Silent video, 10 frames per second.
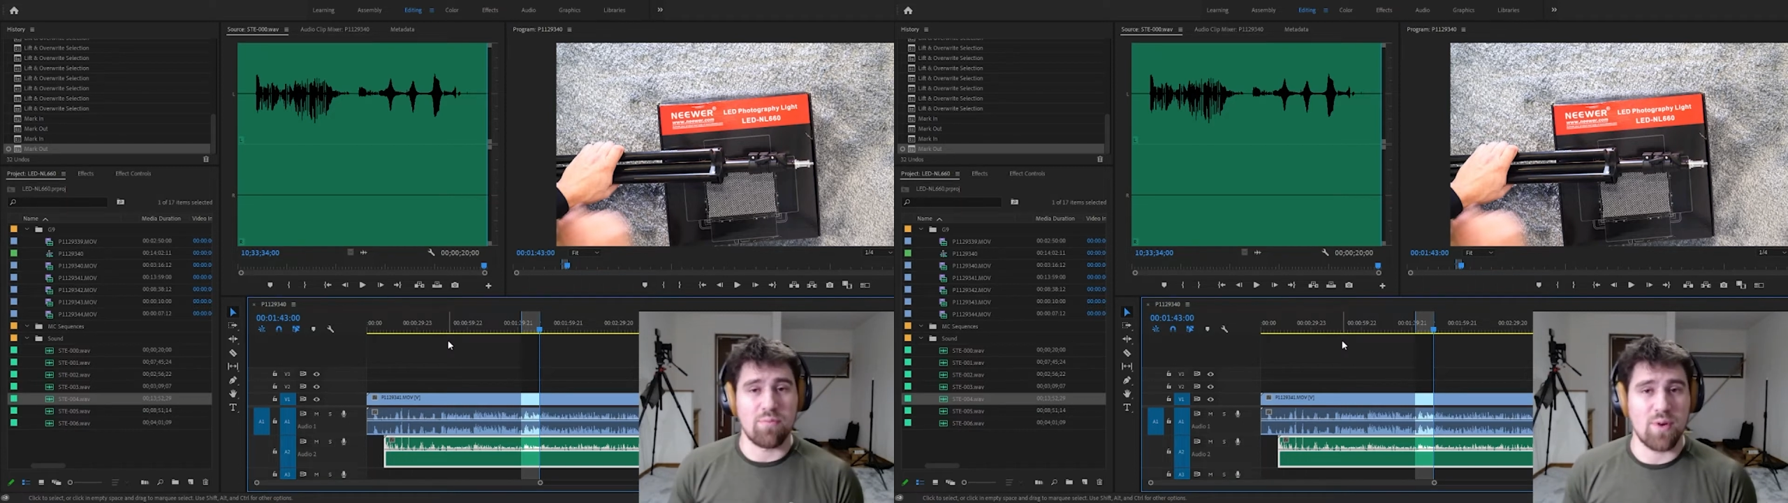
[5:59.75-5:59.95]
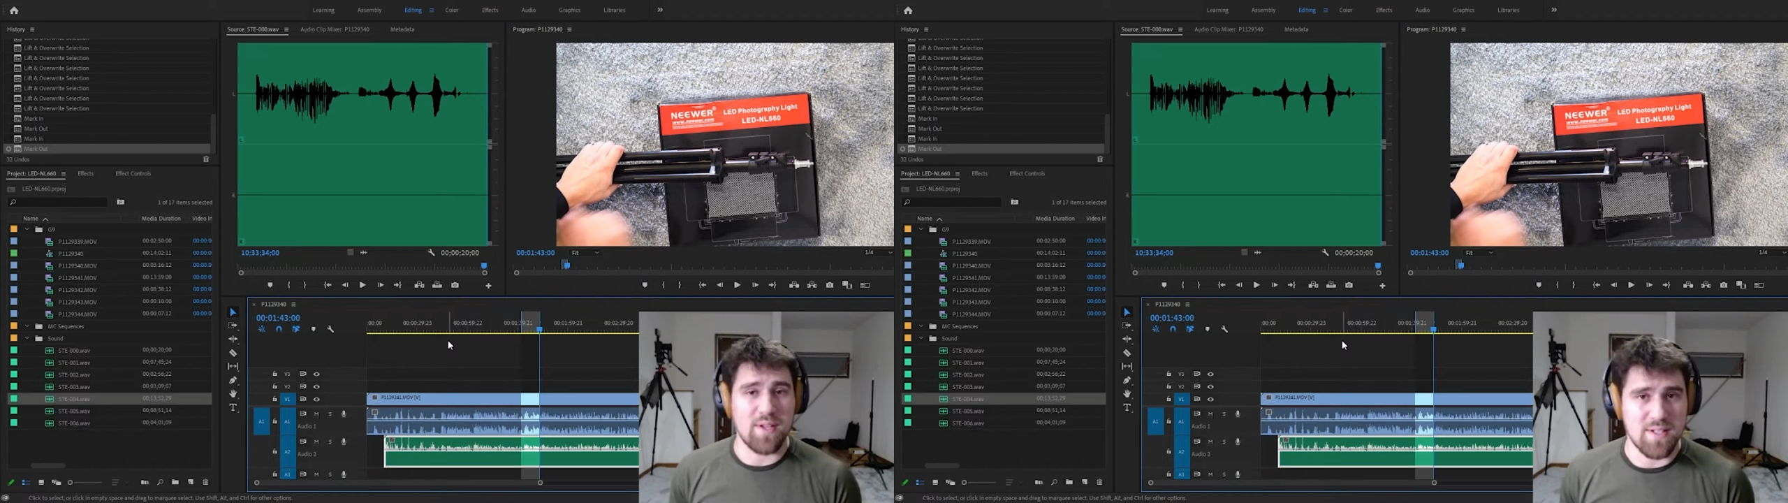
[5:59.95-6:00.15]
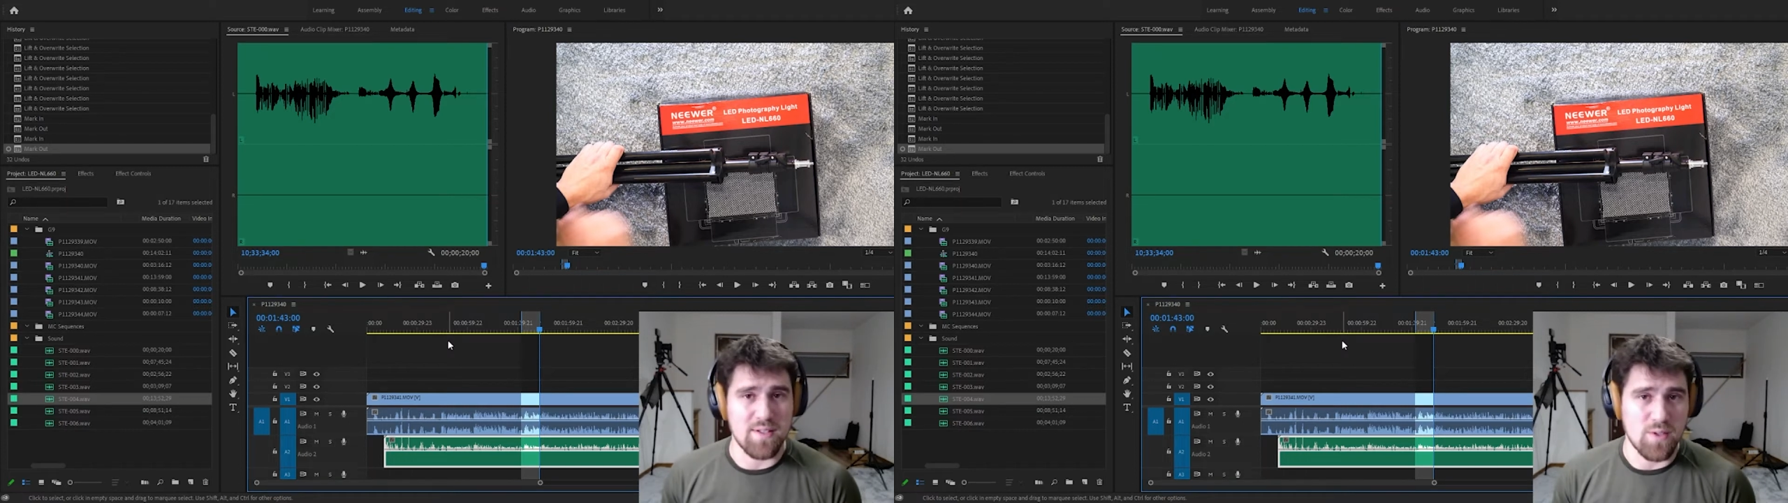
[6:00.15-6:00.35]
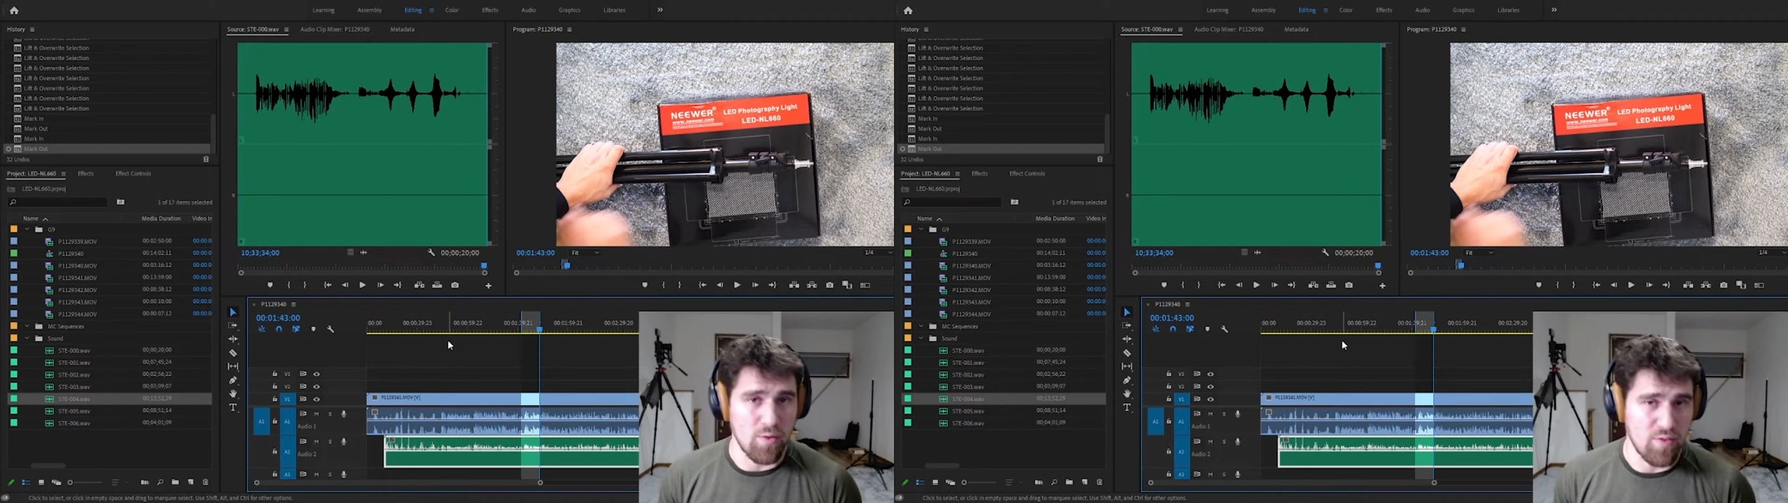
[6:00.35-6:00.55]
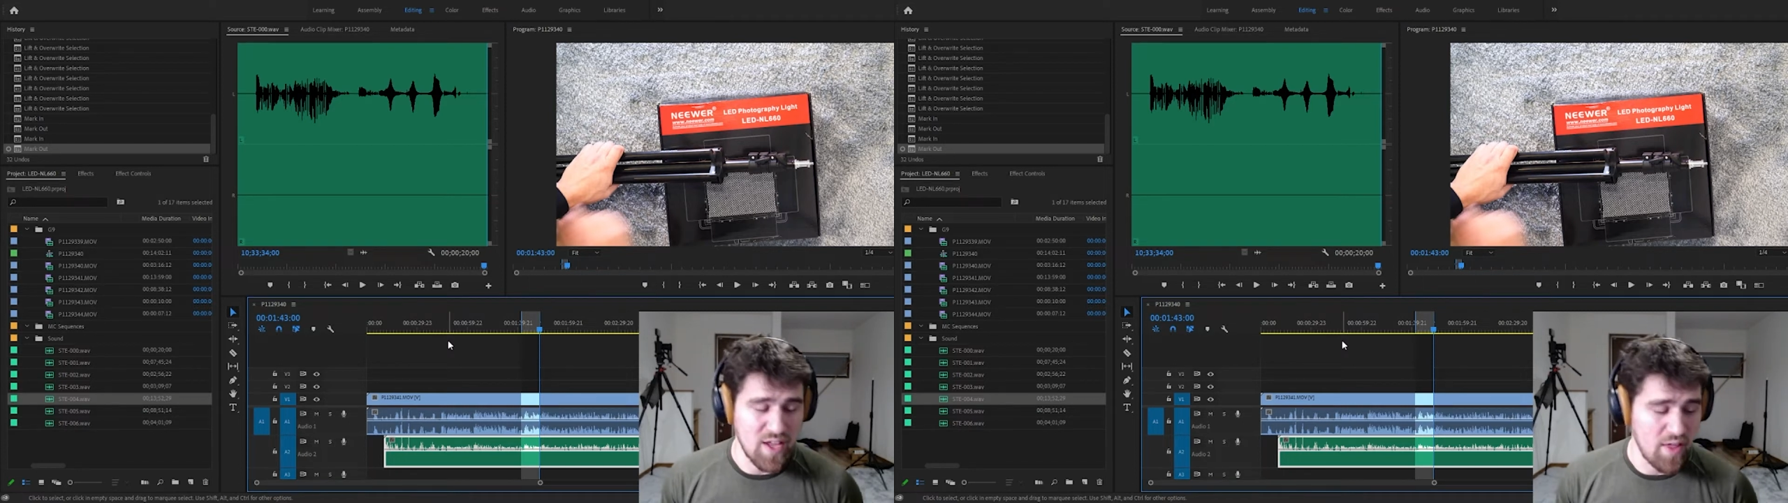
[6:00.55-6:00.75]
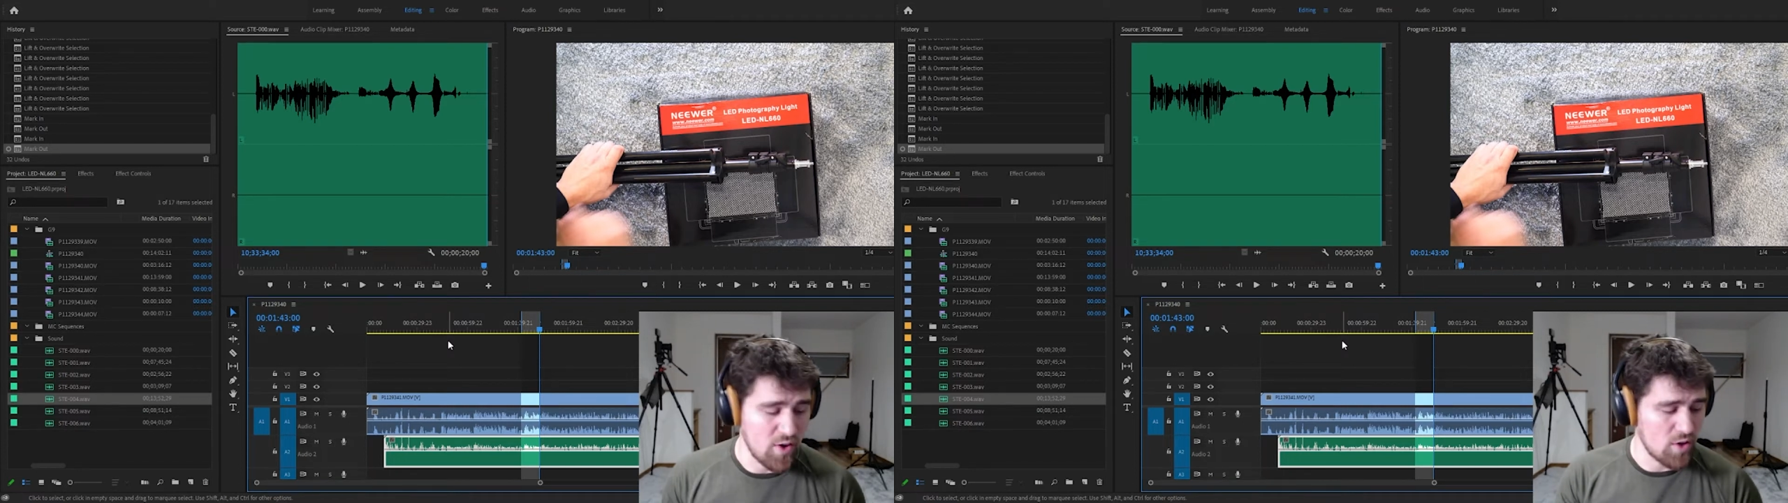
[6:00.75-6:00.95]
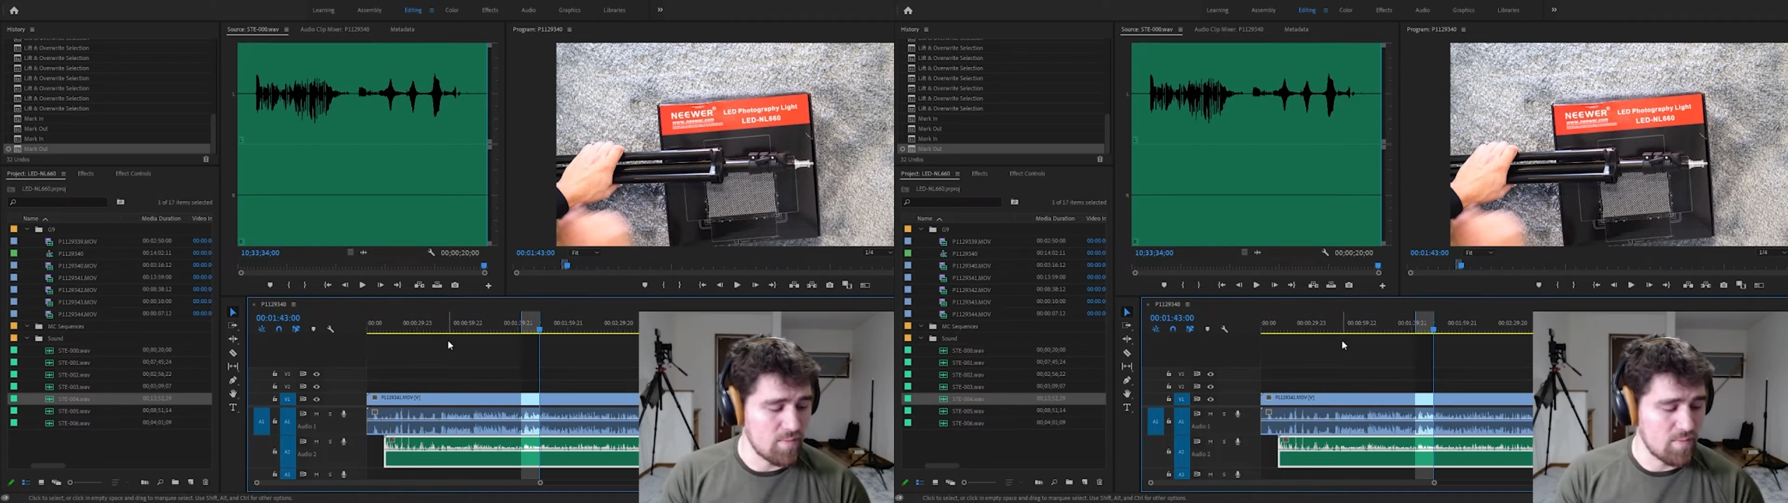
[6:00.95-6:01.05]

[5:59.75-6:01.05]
precedence over the other.